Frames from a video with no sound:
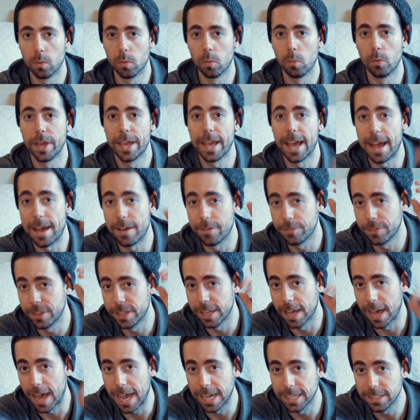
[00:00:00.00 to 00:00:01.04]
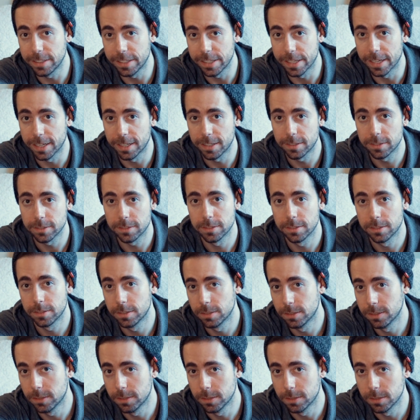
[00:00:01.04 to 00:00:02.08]
We have the idea,
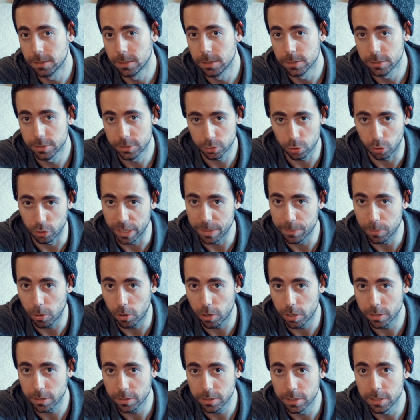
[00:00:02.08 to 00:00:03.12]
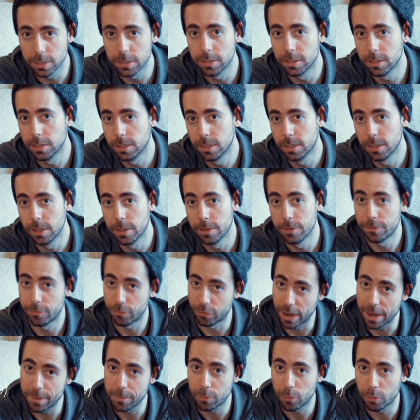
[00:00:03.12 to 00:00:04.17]
storyboard,
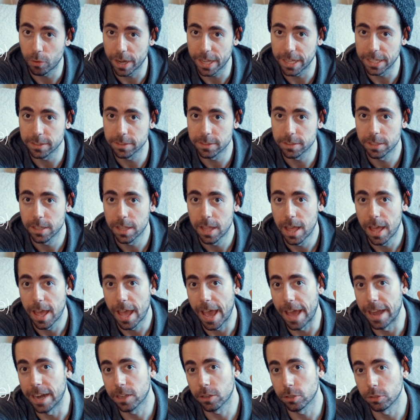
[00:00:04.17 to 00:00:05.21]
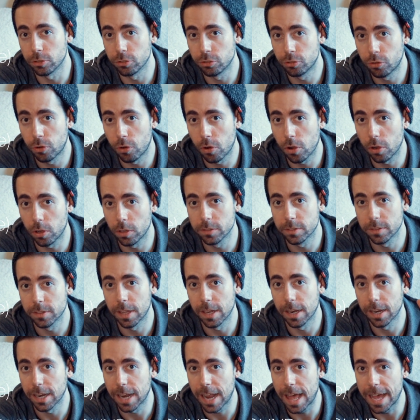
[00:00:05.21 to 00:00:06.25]
frame rate, and a
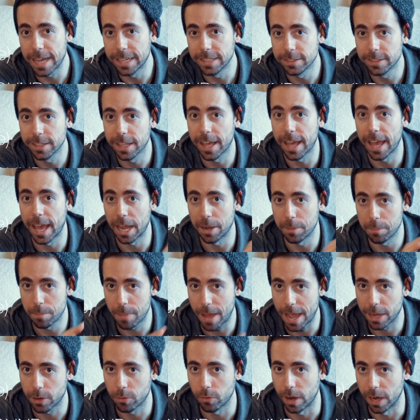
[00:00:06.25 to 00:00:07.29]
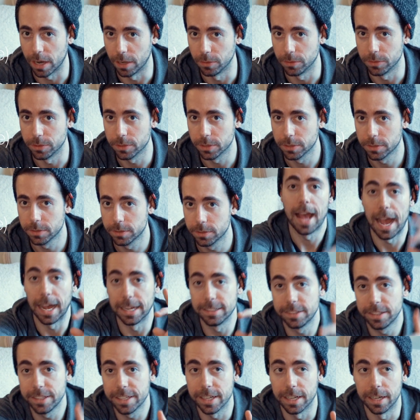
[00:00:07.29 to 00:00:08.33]
controlled light and background.
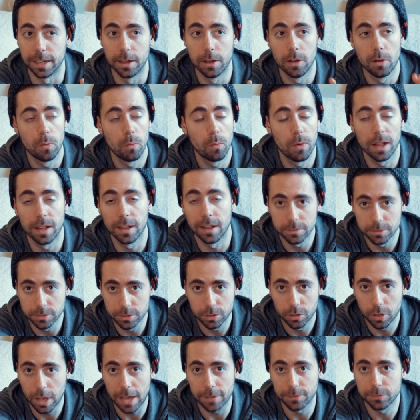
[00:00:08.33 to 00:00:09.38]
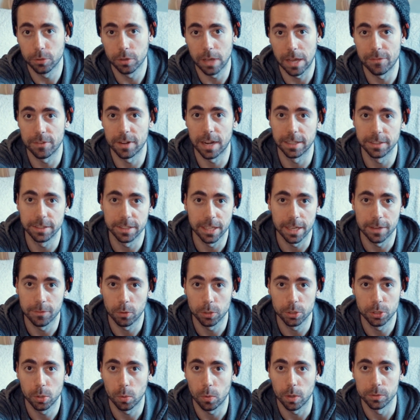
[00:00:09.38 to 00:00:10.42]
Idea. Well, you have to have an idea of
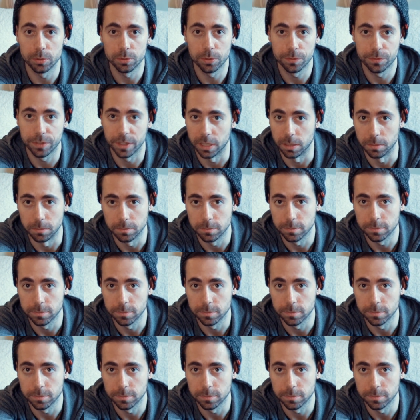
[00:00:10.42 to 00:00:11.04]
what you want to film.